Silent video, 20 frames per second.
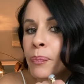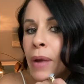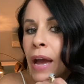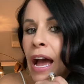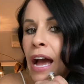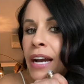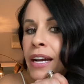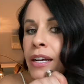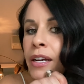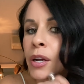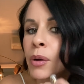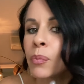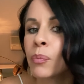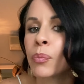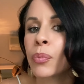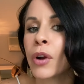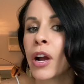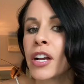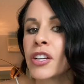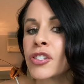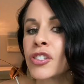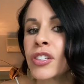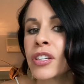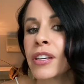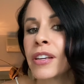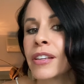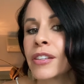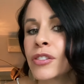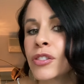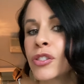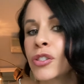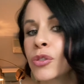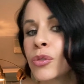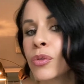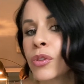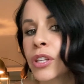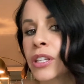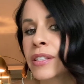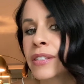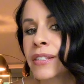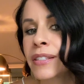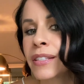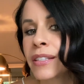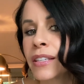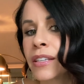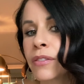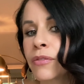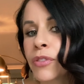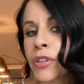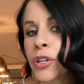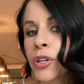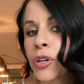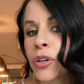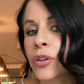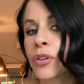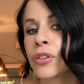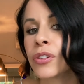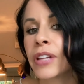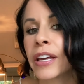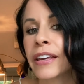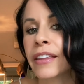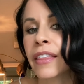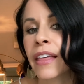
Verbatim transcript: Back brush into the C of the curl like